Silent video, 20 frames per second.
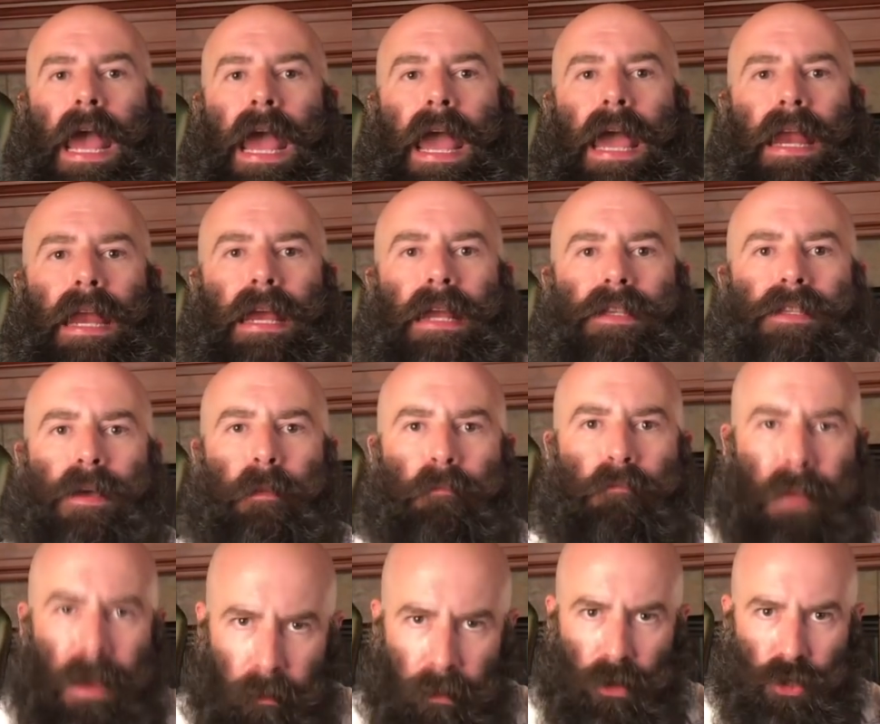And it's a
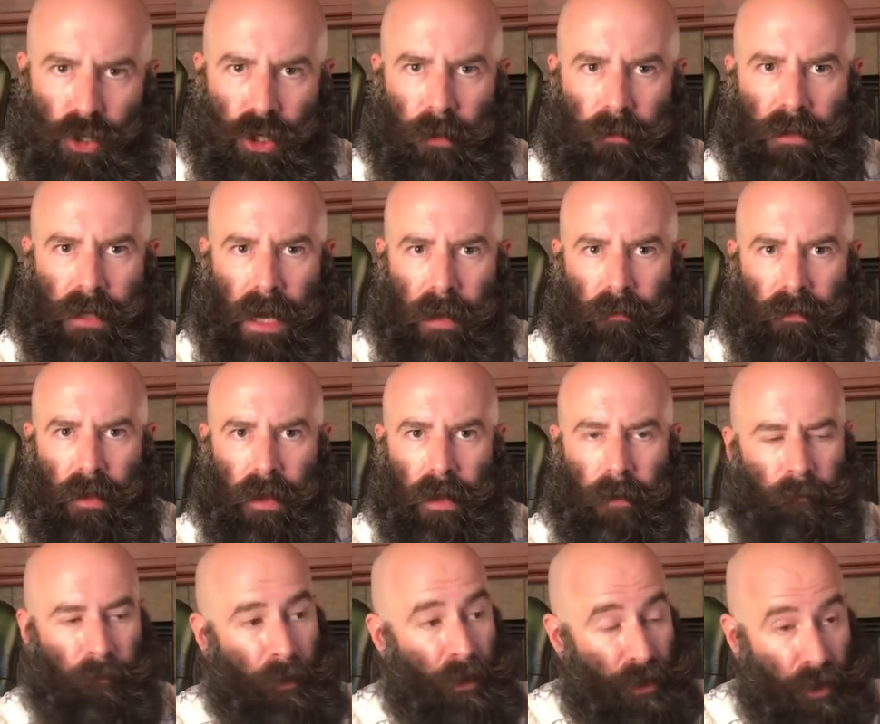membership type
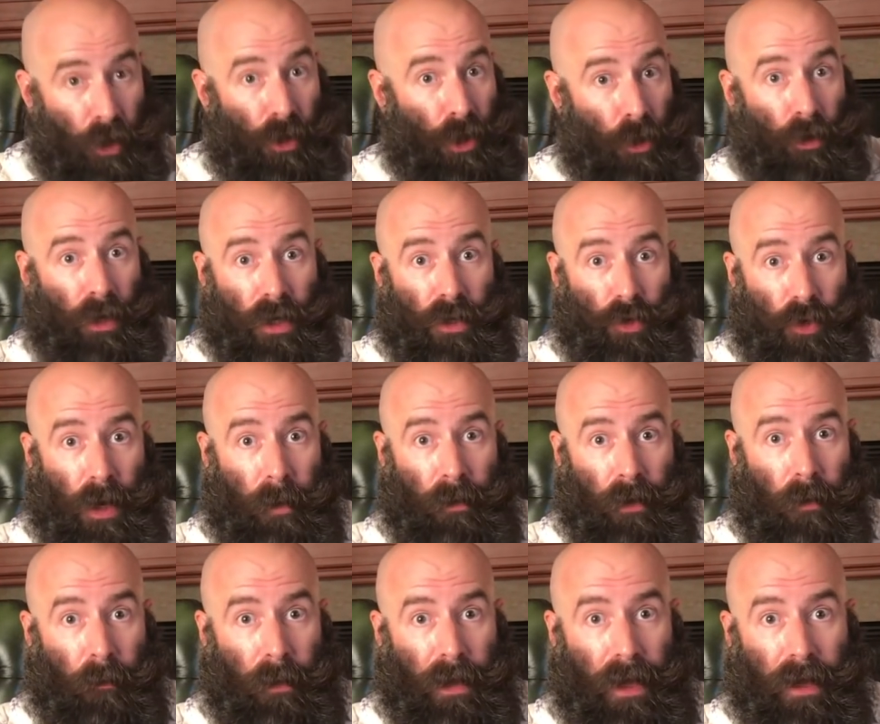thing, so you
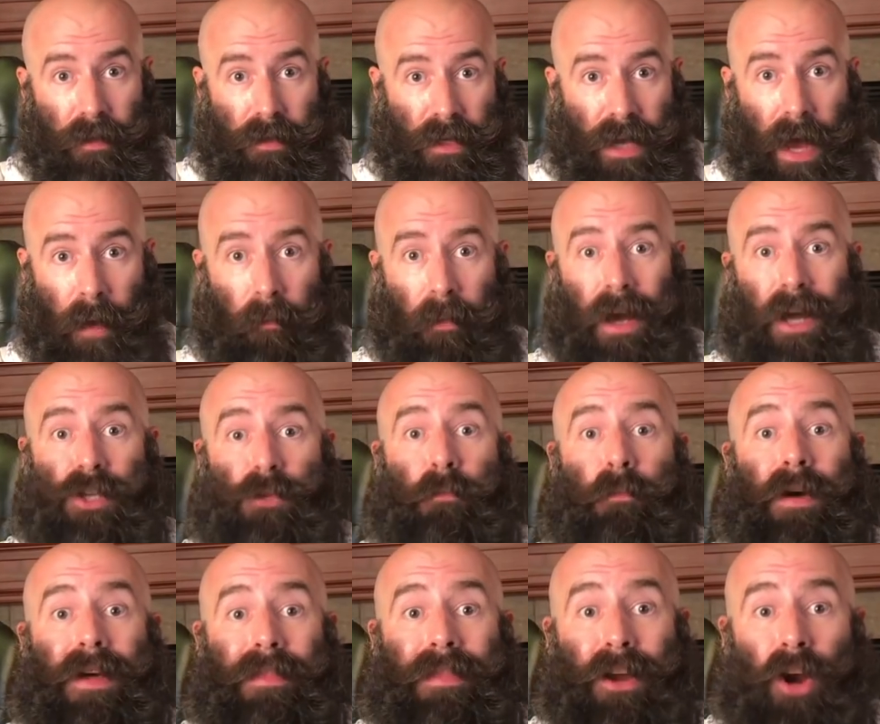contribute a bit. It's not much,
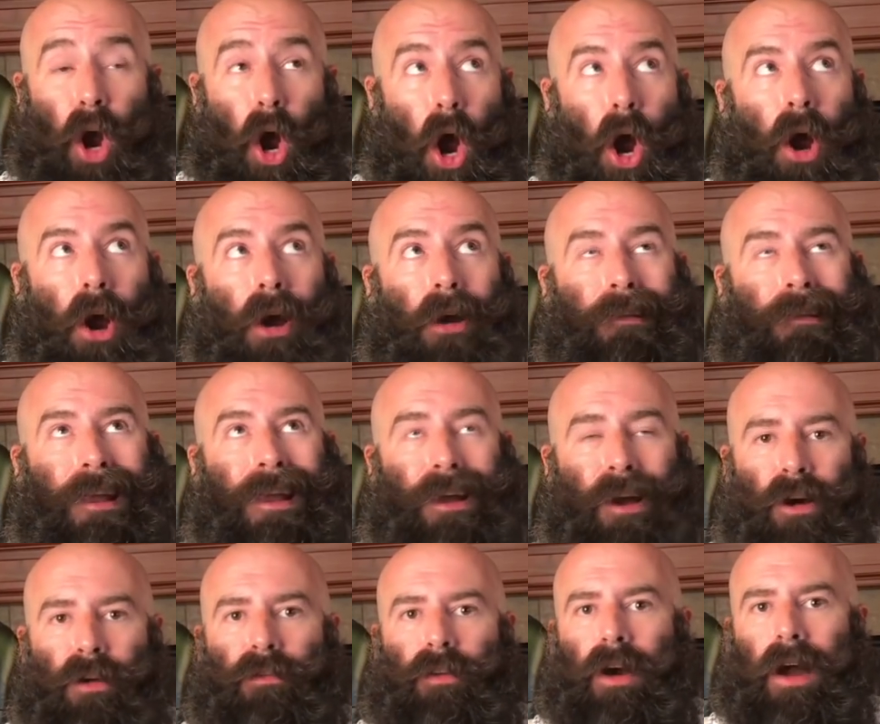but there are
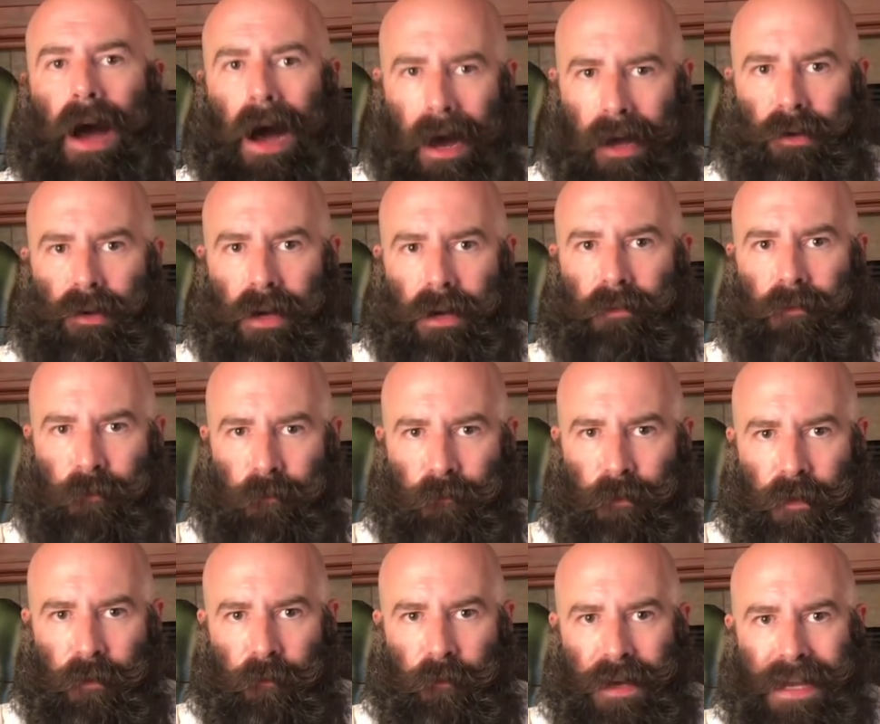like over
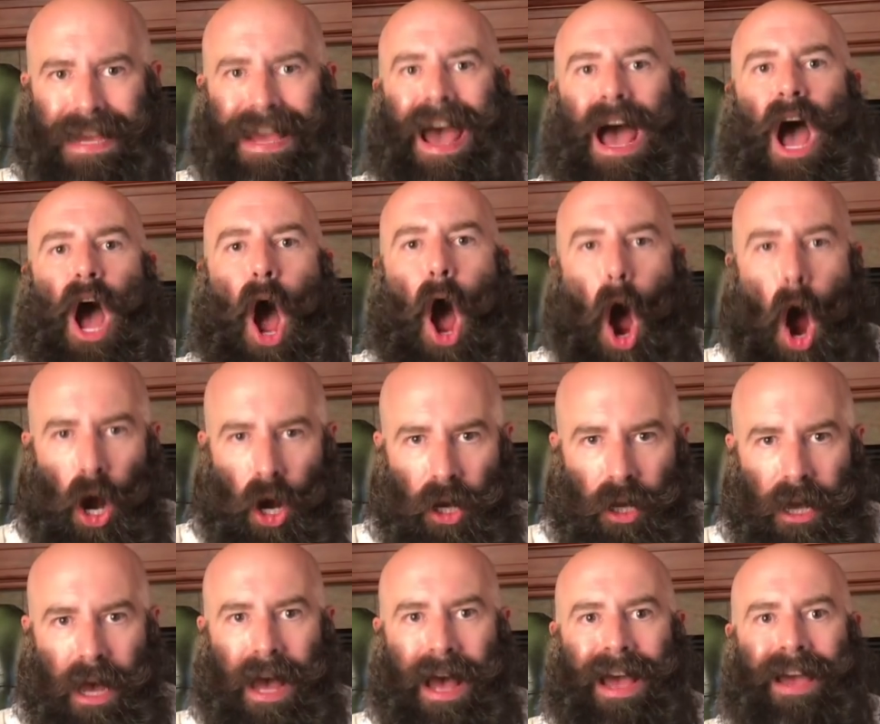150
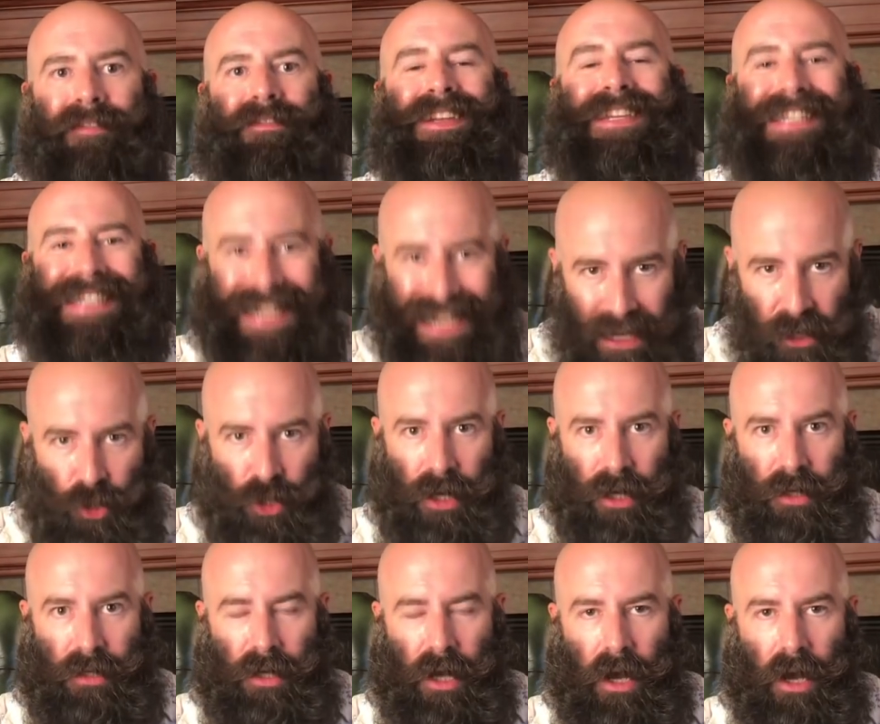archived
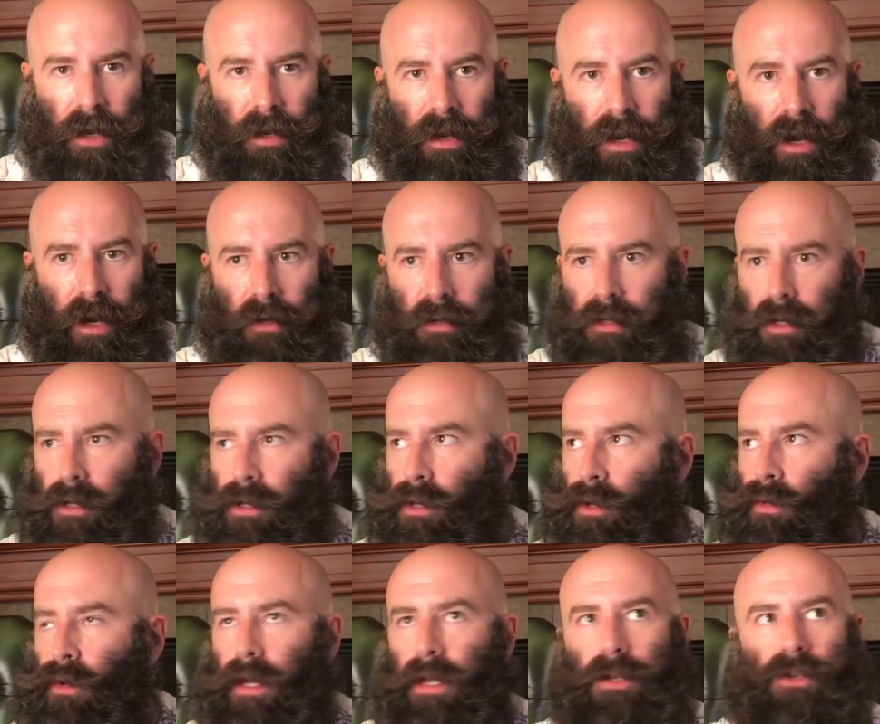teachings on there, so
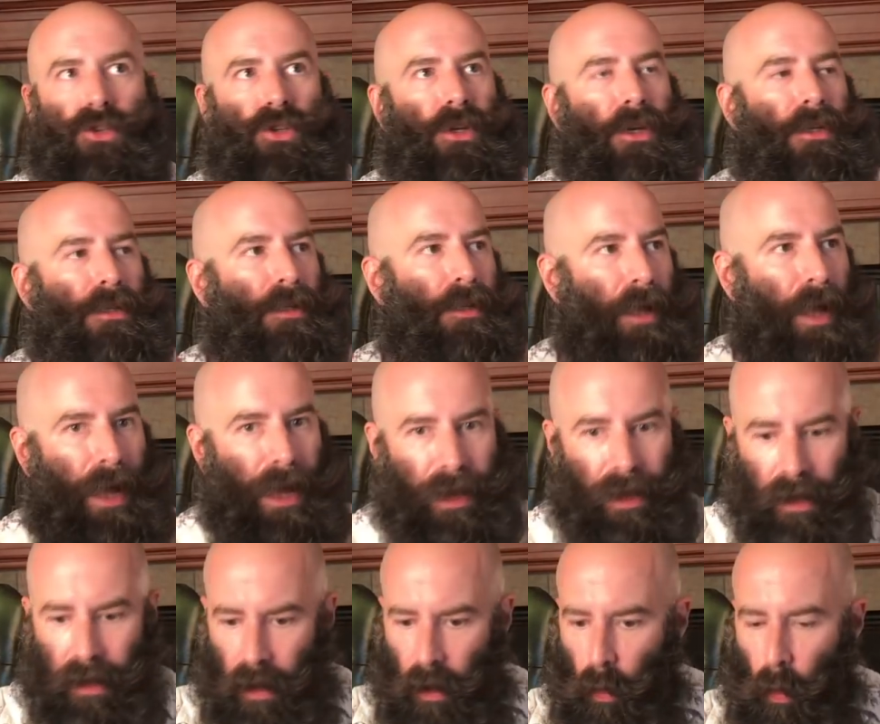you can just like
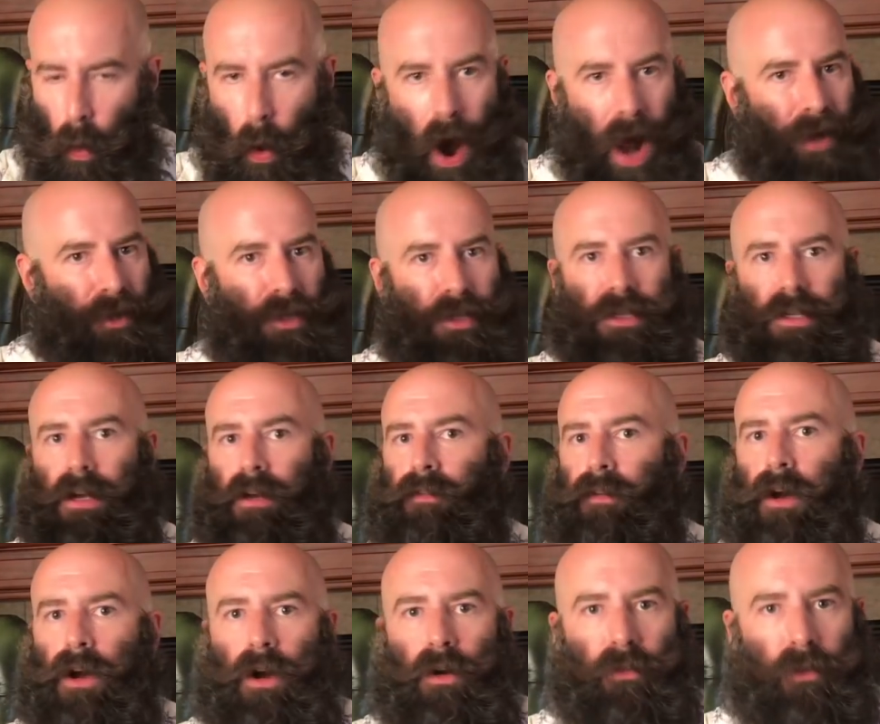watch stuff
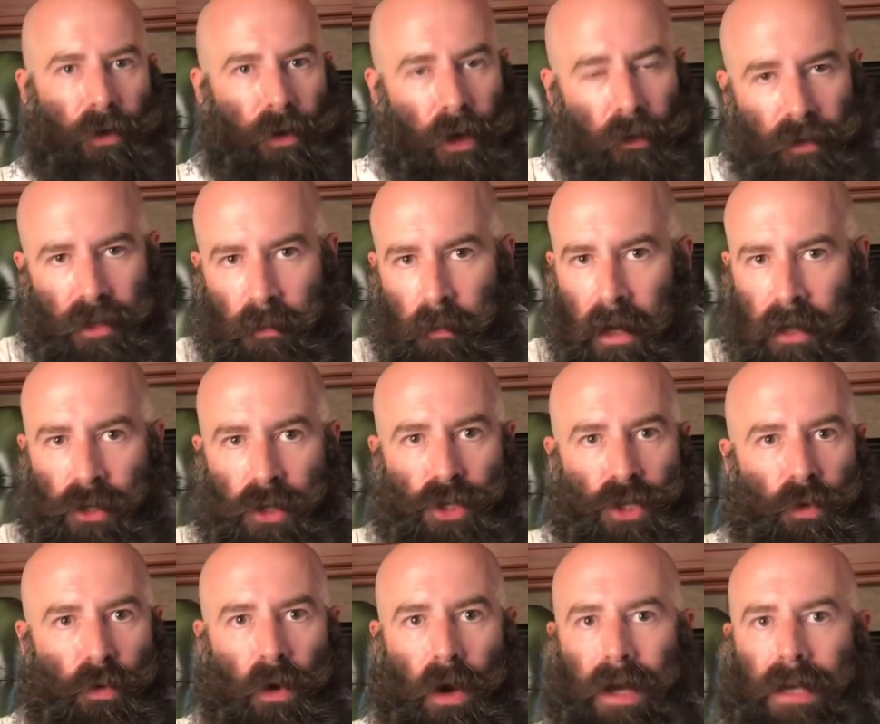over and over as much
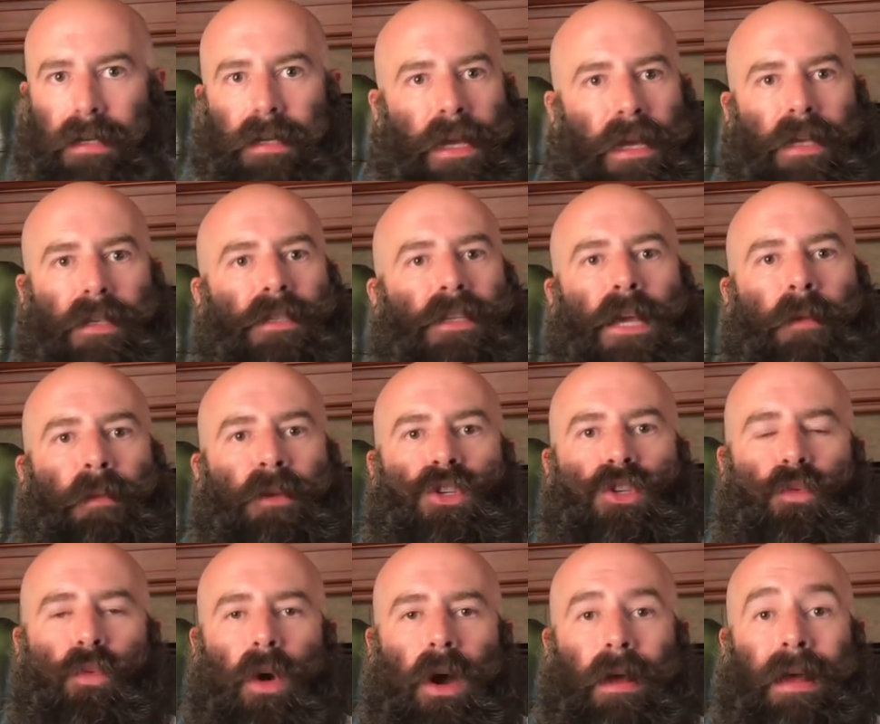as you want, dig as deep as
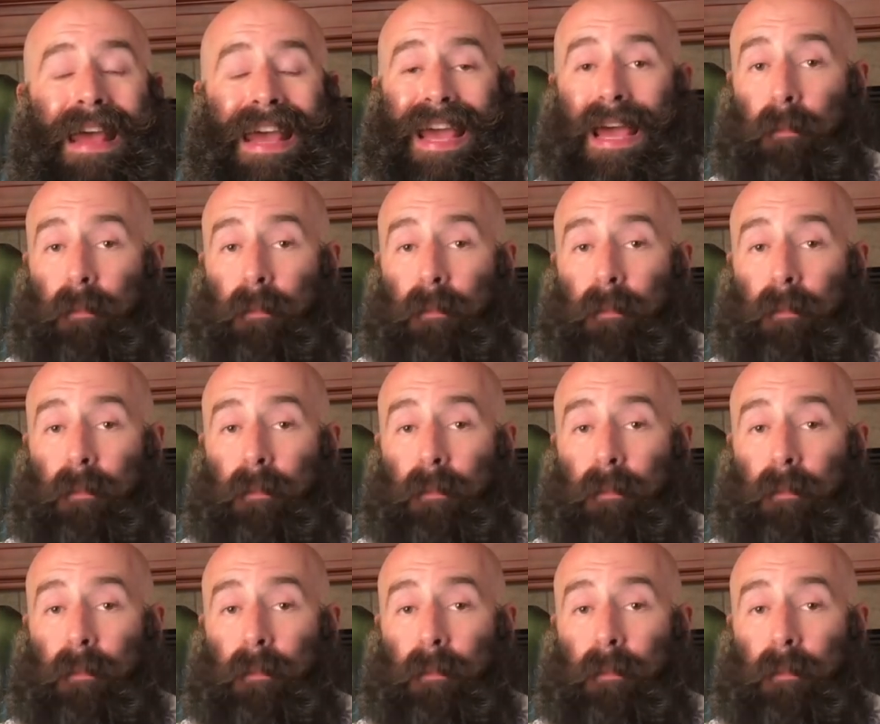you want.